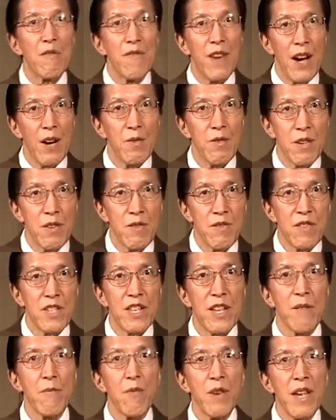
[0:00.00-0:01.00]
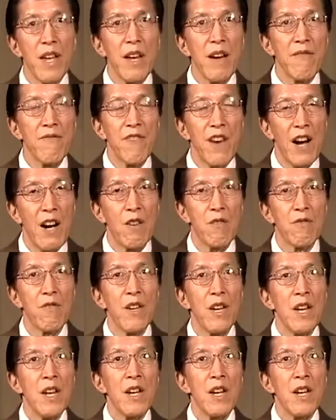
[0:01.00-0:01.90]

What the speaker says: values that we have found